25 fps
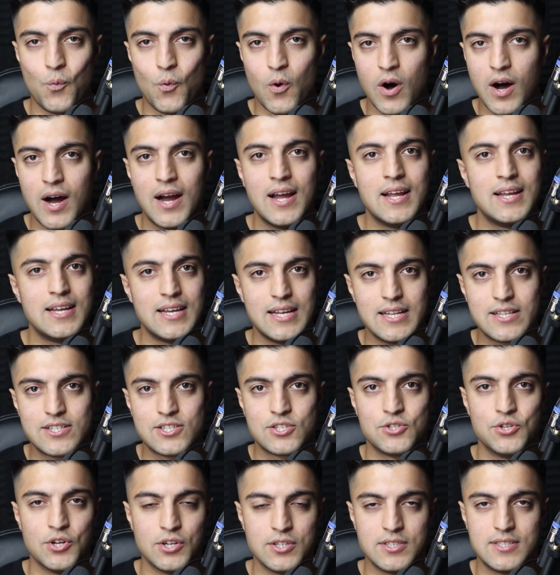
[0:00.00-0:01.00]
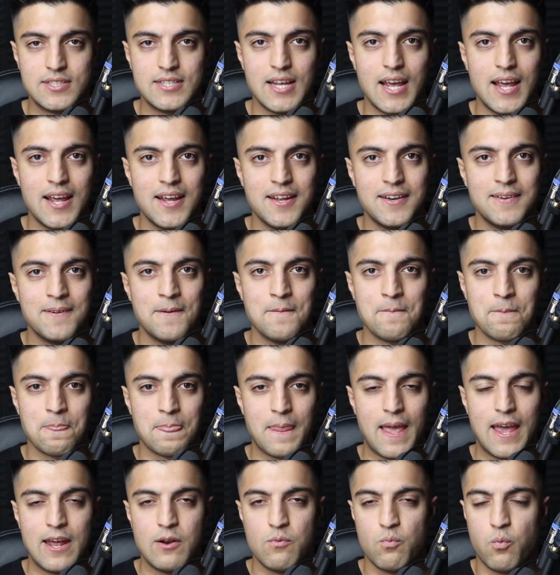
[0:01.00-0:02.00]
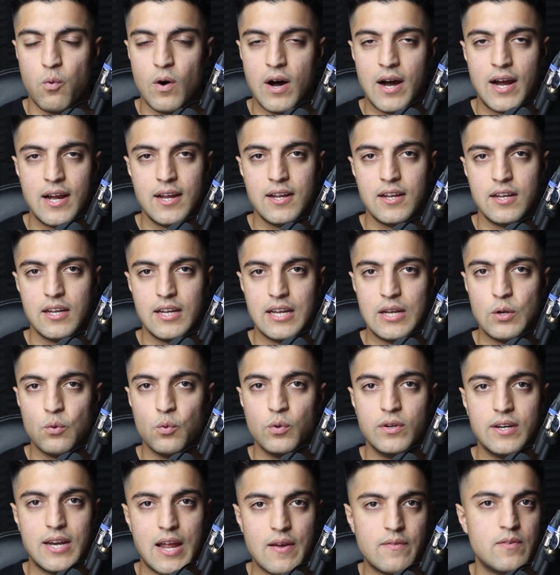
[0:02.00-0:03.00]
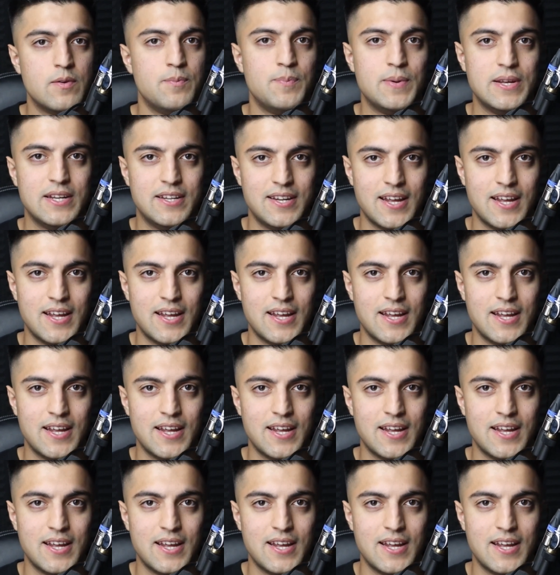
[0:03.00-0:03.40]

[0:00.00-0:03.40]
why it's not dead and why it will never be